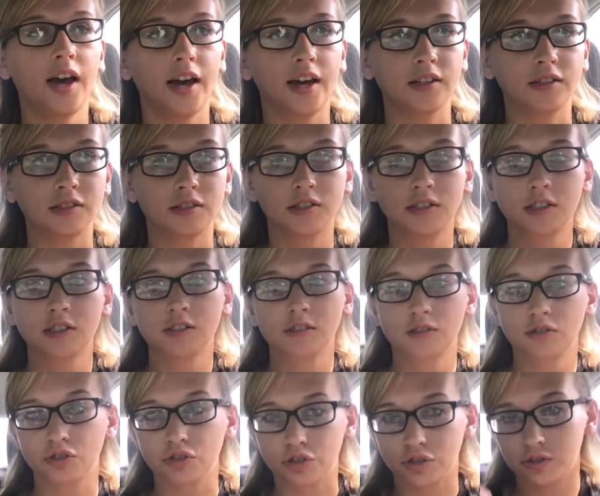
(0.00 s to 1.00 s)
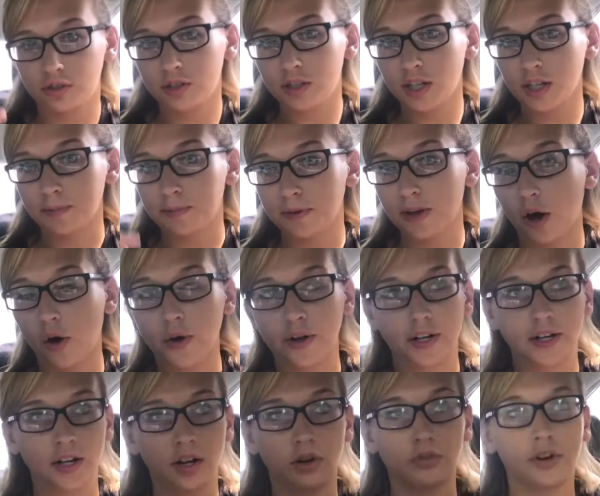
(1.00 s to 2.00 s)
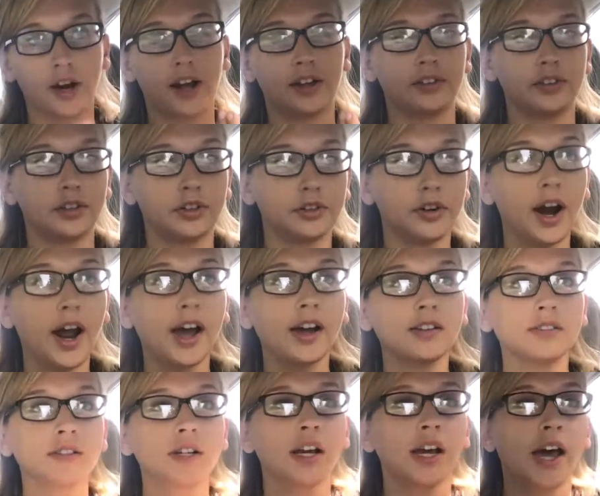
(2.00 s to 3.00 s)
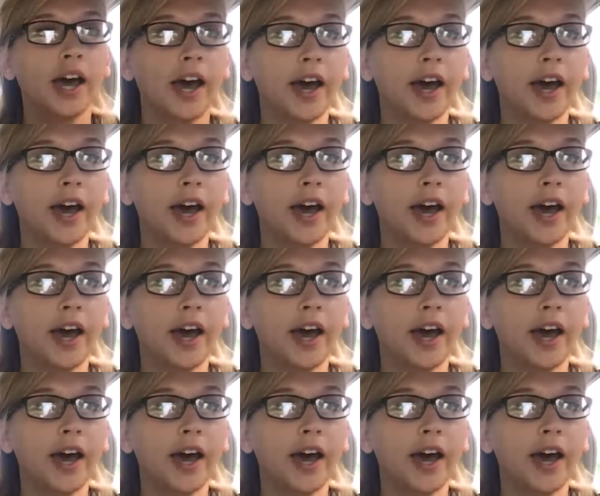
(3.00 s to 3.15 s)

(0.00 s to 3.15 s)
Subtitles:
and just keep going it around and around.